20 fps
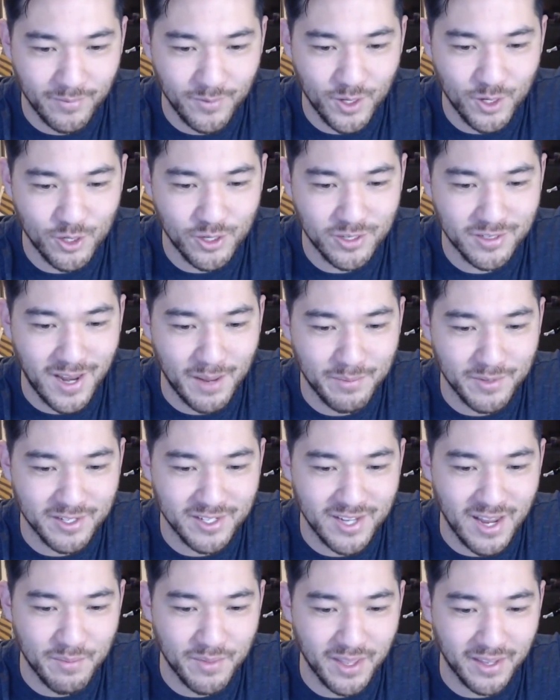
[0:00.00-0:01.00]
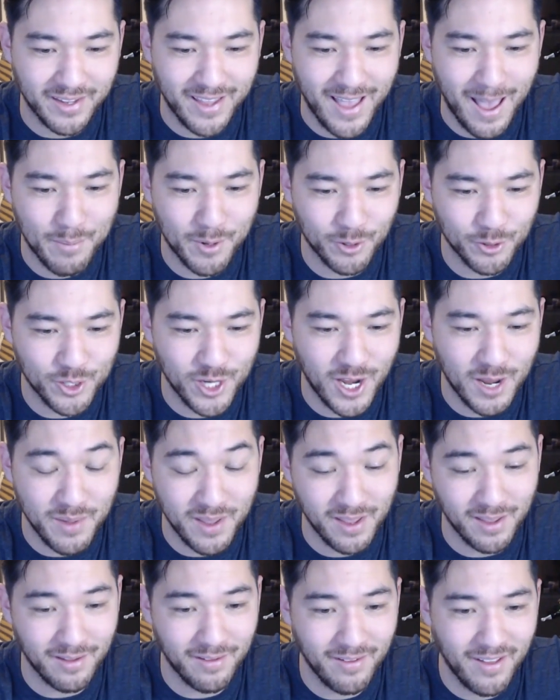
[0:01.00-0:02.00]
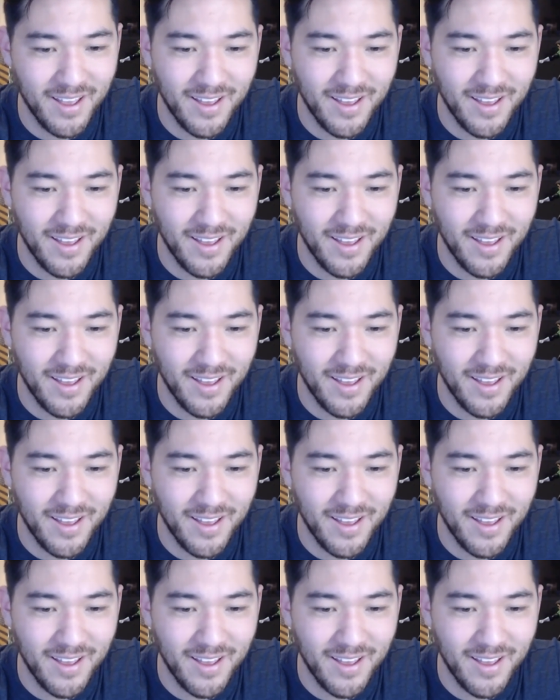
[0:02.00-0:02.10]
you just typed the same thing. Capital JB.